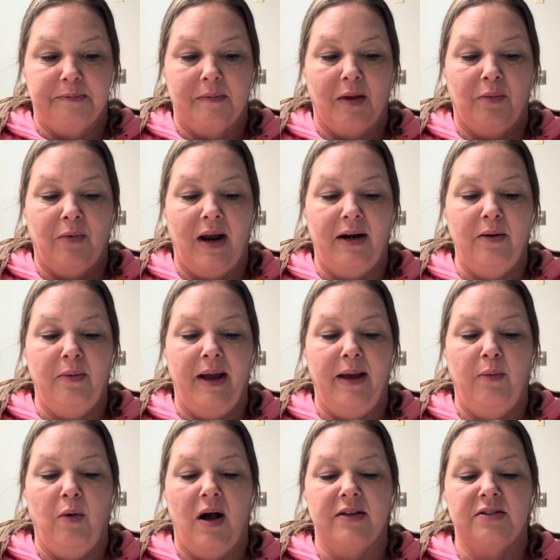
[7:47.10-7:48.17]
Right away,
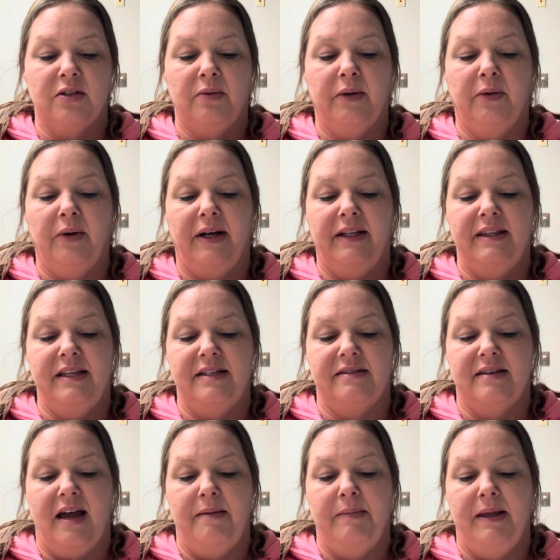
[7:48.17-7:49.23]
Wasser regretted the
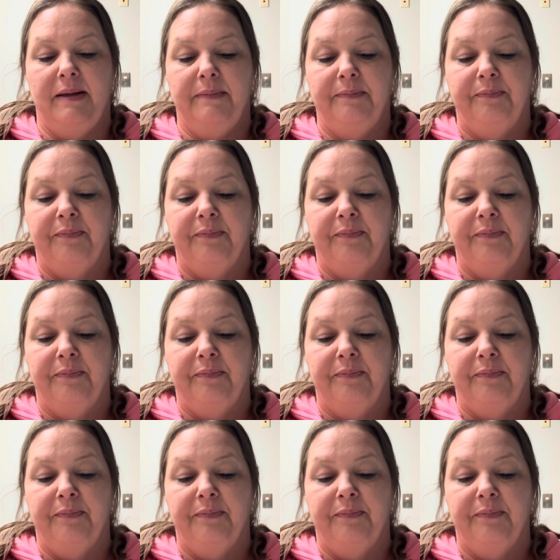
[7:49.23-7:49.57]
assignment,